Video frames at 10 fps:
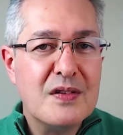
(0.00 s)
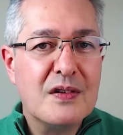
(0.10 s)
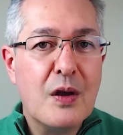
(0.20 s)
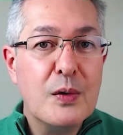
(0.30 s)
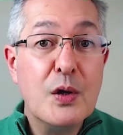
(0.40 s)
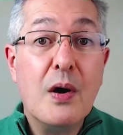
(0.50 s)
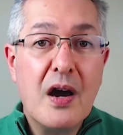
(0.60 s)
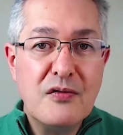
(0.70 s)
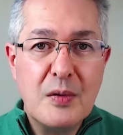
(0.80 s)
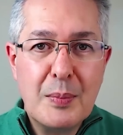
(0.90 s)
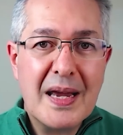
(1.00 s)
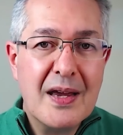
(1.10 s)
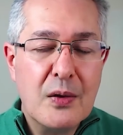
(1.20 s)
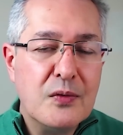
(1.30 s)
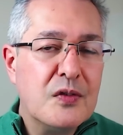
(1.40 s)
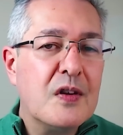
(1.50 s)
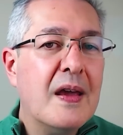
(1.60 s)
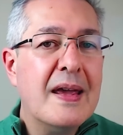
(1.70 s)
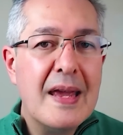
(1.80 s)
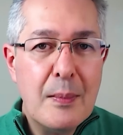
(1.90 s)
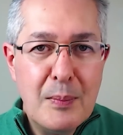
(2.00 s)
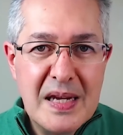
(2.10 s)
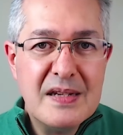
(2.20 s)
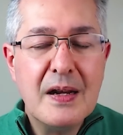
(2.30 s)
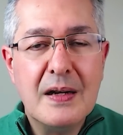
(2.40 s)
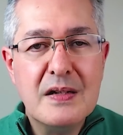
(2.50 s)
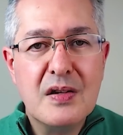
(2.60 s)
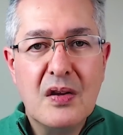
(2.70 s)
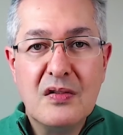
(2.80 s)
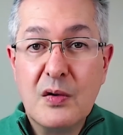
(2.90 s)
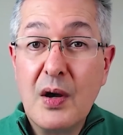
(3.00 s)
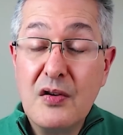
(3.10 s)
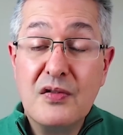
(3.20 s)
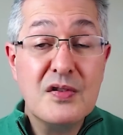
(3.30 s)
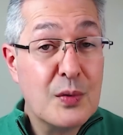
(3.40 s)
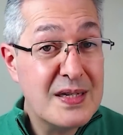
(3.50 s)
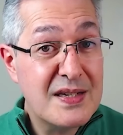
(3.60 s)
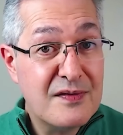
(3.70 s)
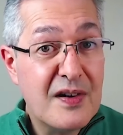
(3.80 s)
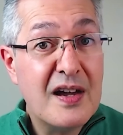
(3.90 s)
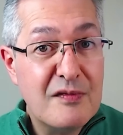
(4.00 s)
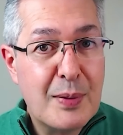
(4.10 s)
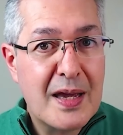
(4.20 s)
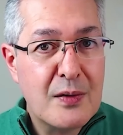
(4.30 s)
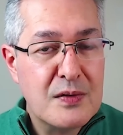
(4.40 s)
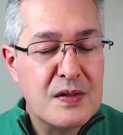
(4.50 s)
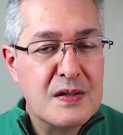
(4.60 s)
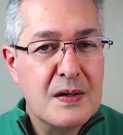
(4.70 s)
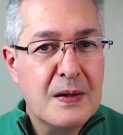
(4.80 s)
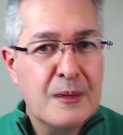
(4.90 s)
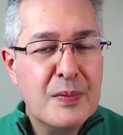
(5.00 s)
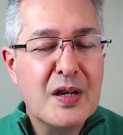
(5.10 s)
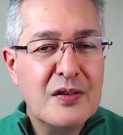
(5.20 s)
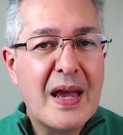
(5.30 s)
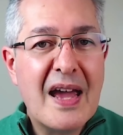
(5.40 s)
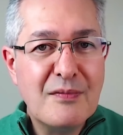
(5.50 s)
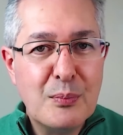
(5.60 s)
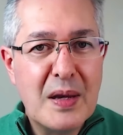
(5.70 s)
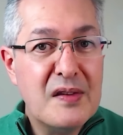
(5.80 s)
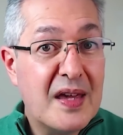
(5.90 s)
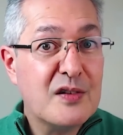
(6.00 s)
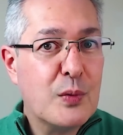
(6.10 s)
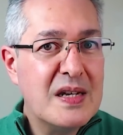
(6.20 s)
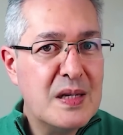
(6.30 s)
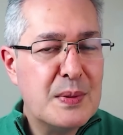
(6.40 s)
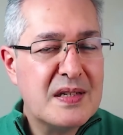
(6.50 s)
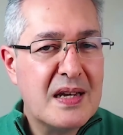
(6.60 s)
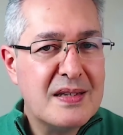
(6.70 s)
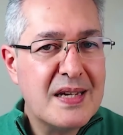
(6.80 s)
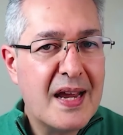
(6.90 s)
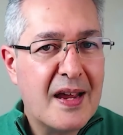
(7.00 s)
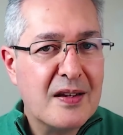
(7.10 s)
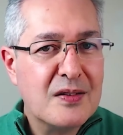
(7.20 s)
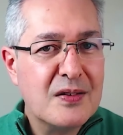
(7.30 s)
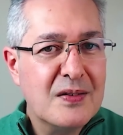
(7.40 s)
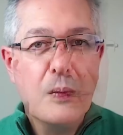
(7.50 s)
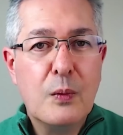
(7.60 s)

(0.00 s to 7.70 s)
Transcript: So your £100 immediately turns to £125 because you haven't paid that 20% tax.